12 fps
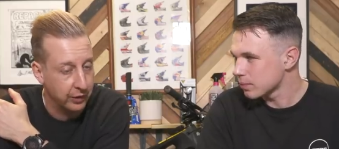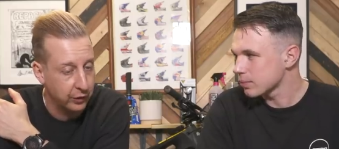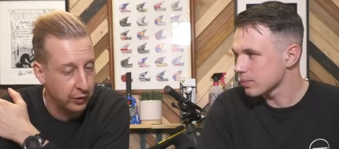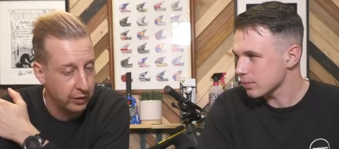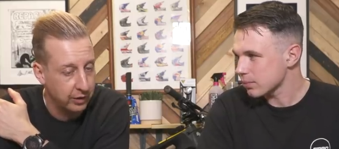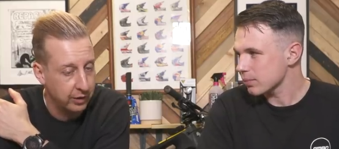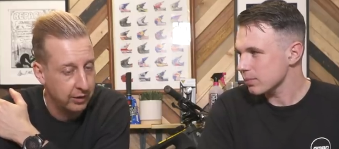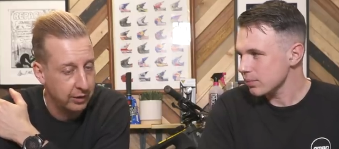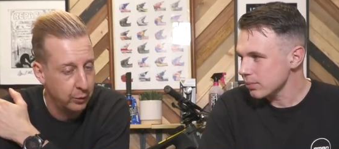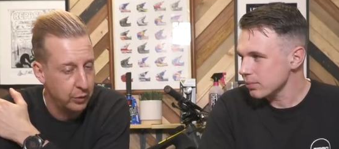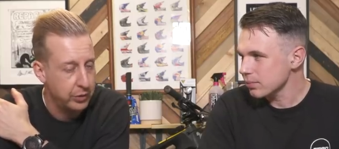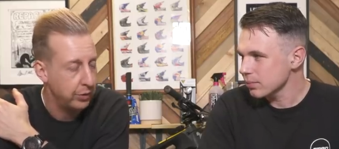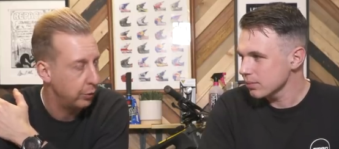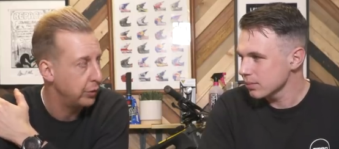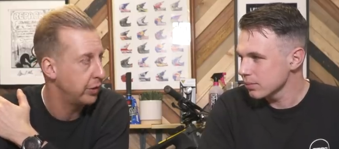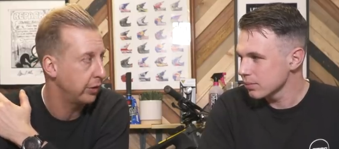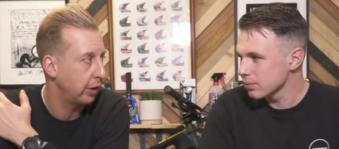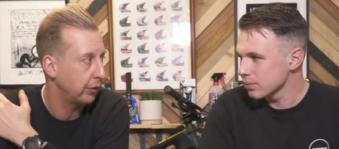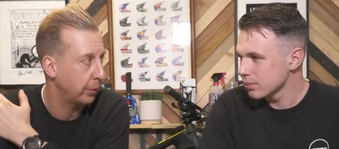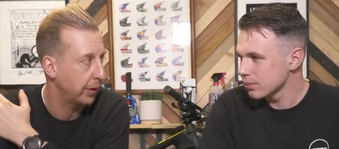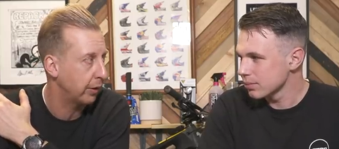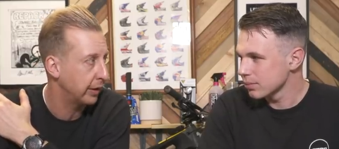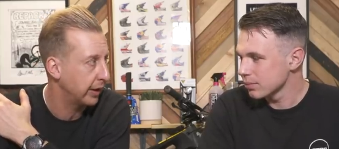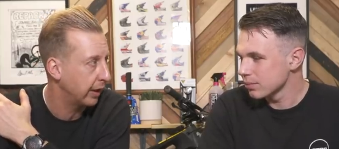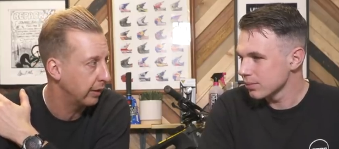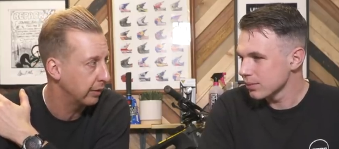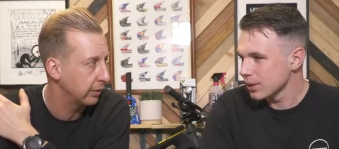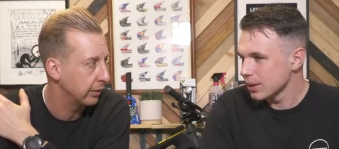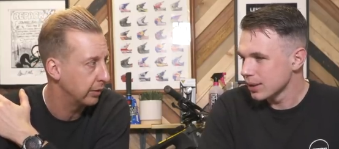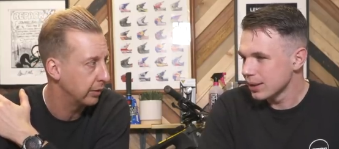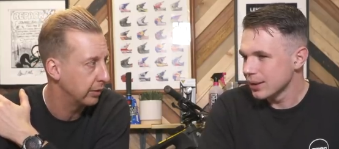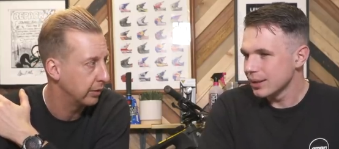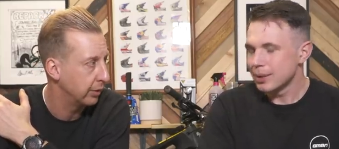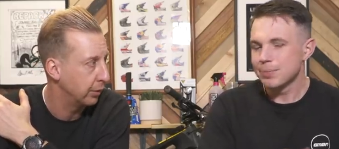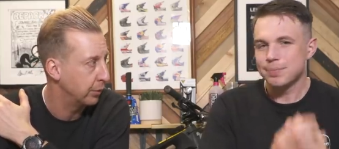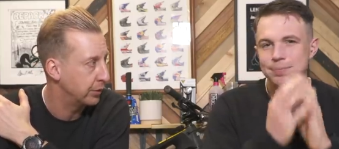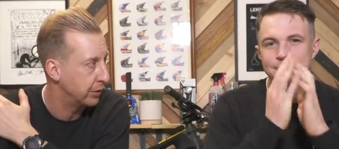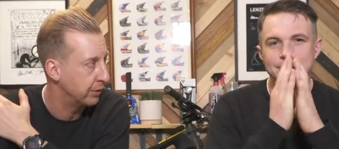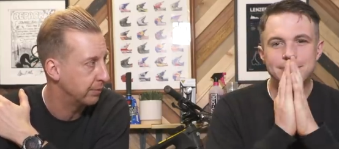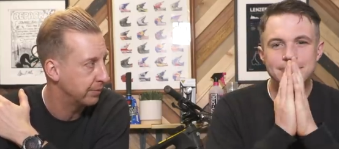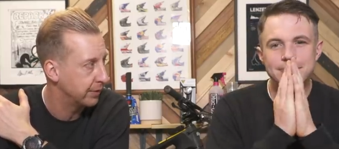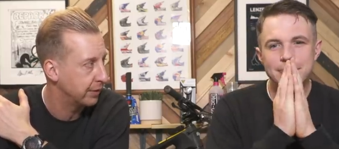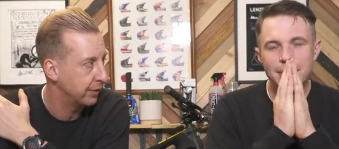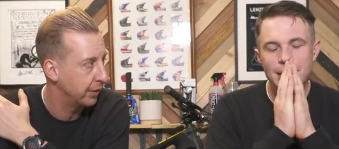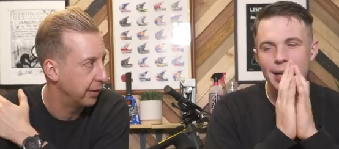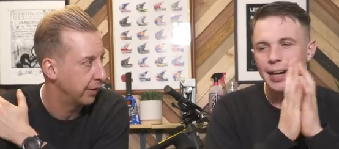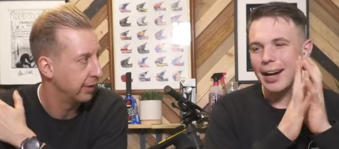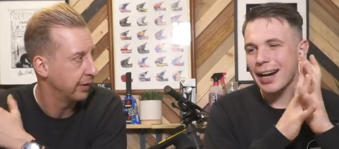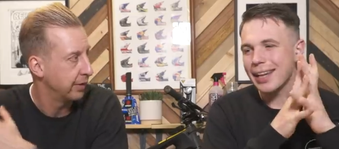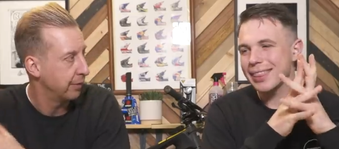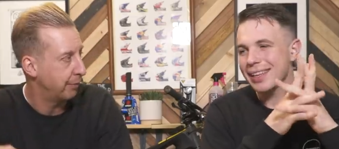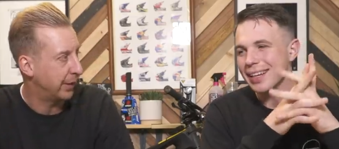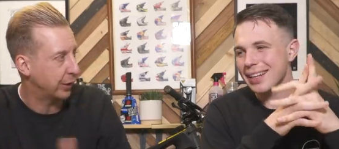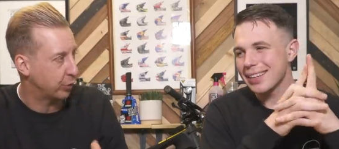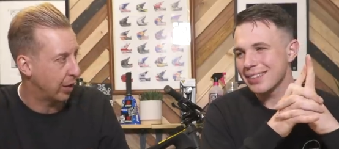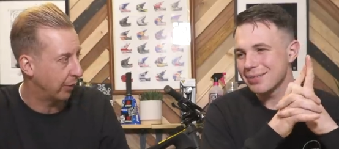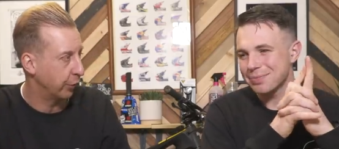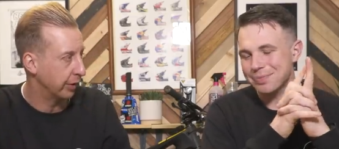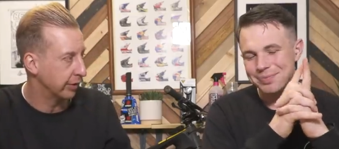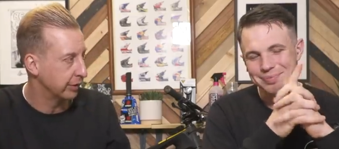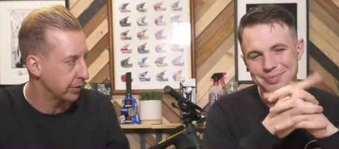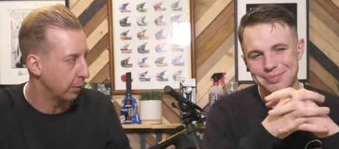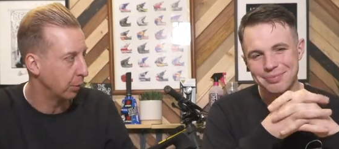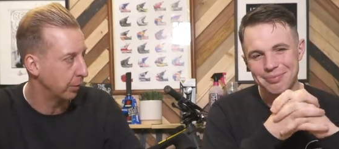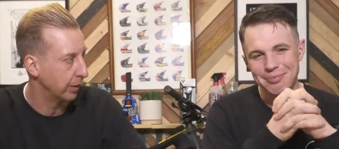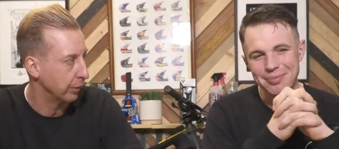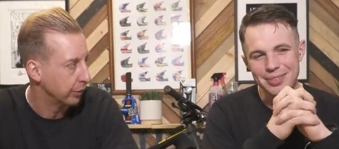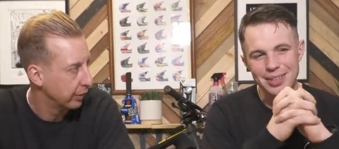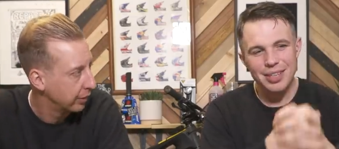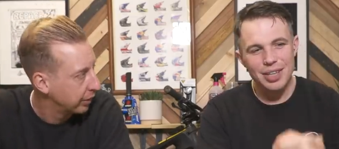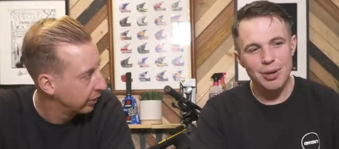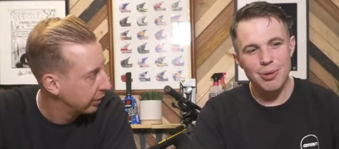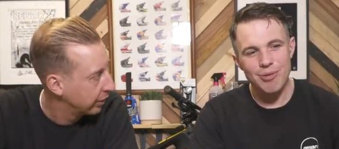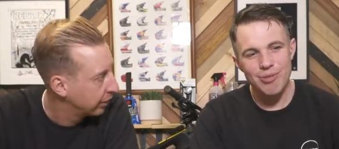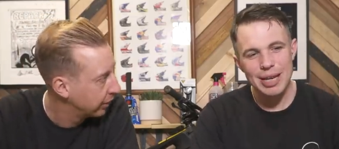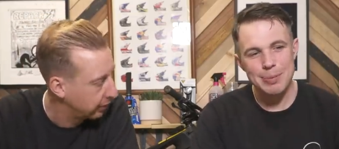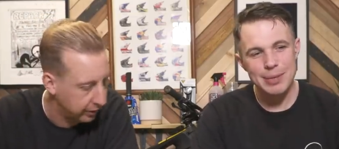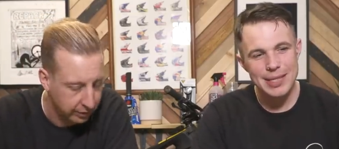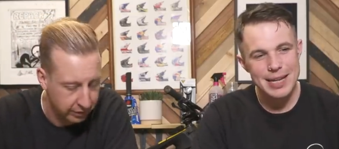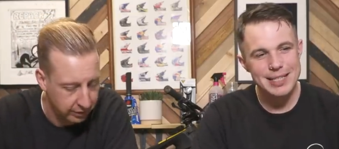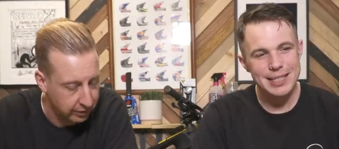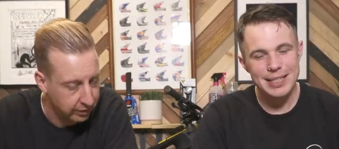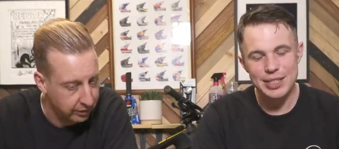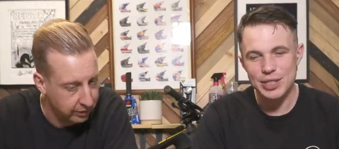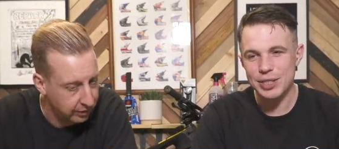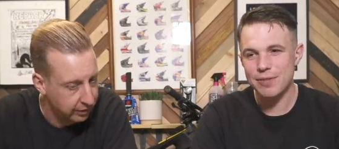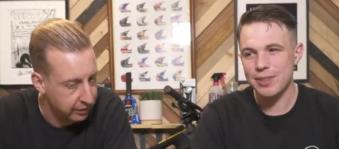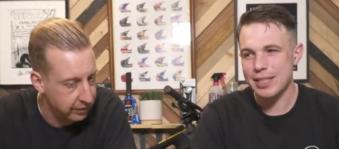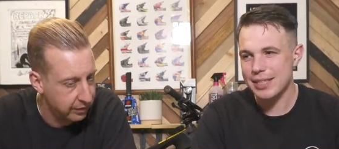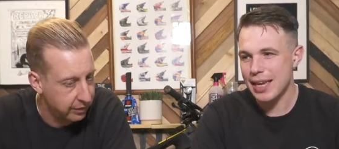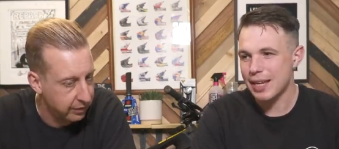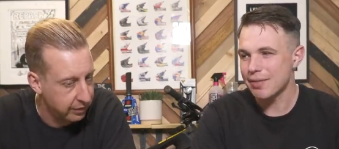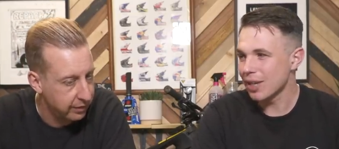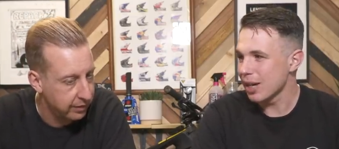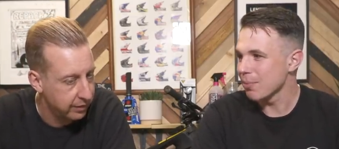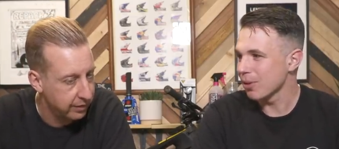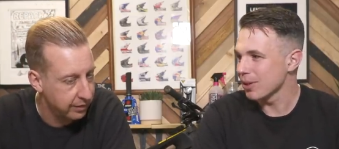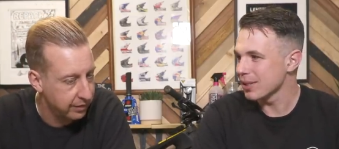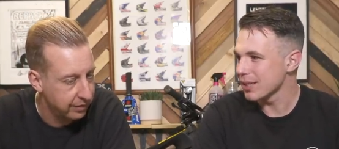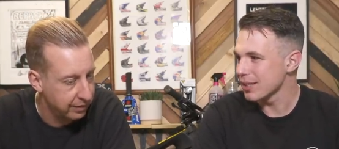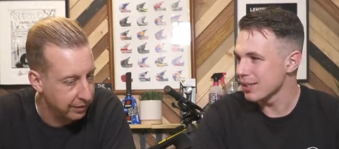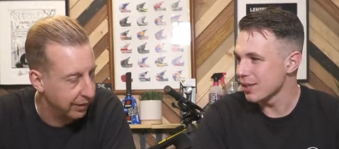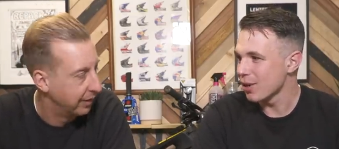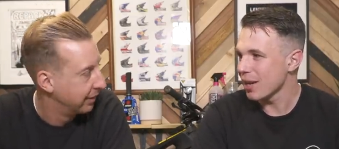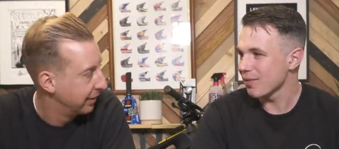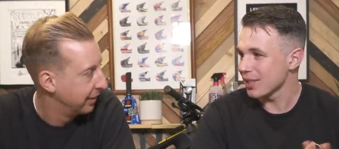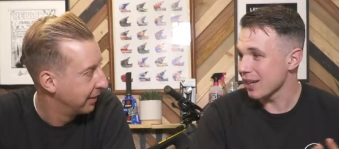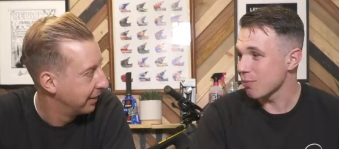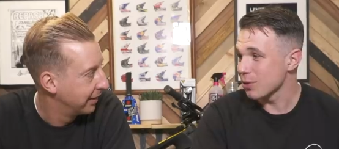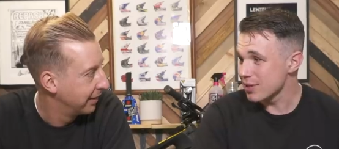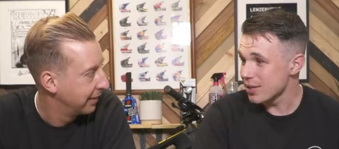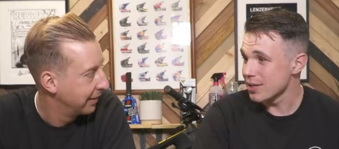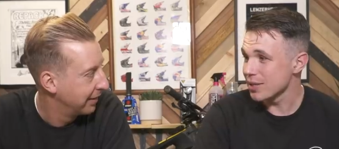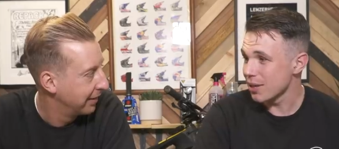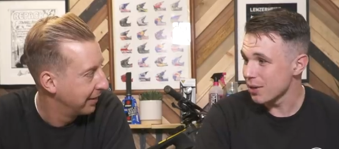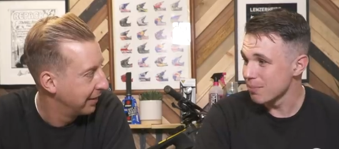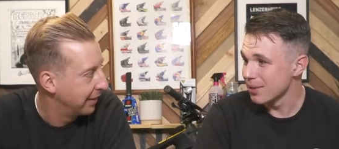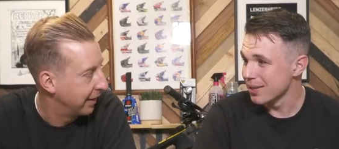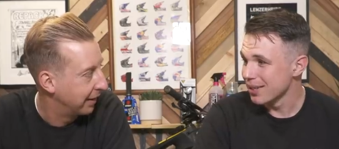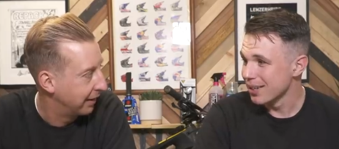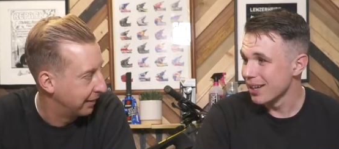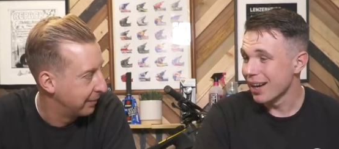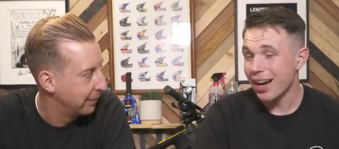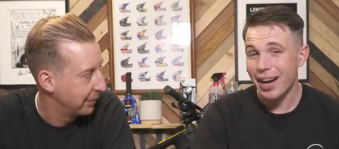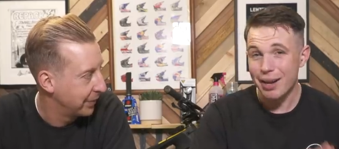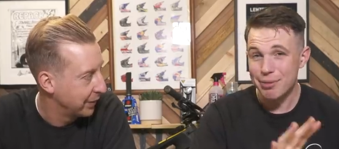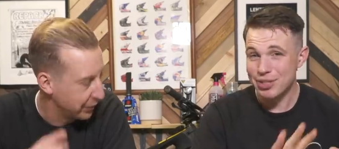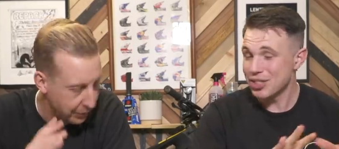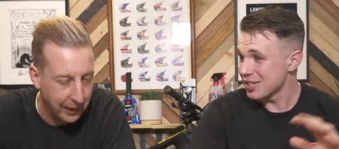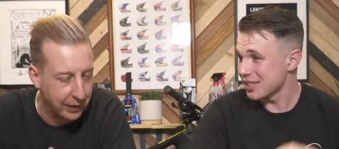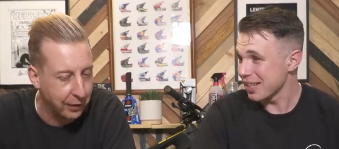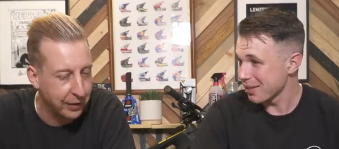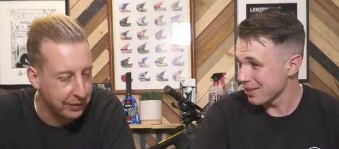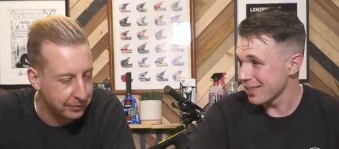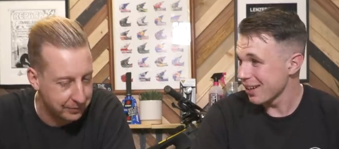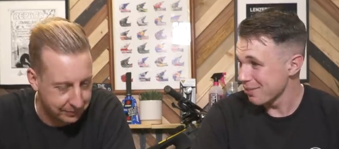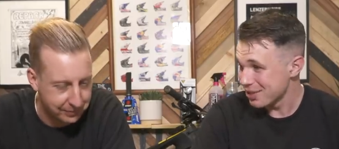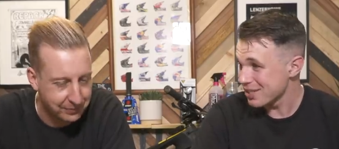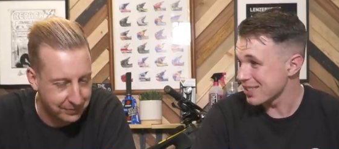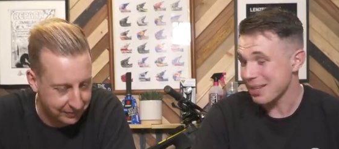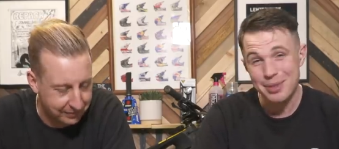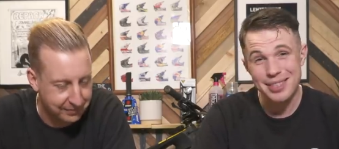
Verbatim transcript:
Speaker 1: of things. Would you would you go 29 again, or would you do I think bigger travel and smaller wheels?
Speaker 2: You know what? Really pathetically, just for the sake of tyre politics and only having to have one size at home, yeah, I would just stick. I would just stick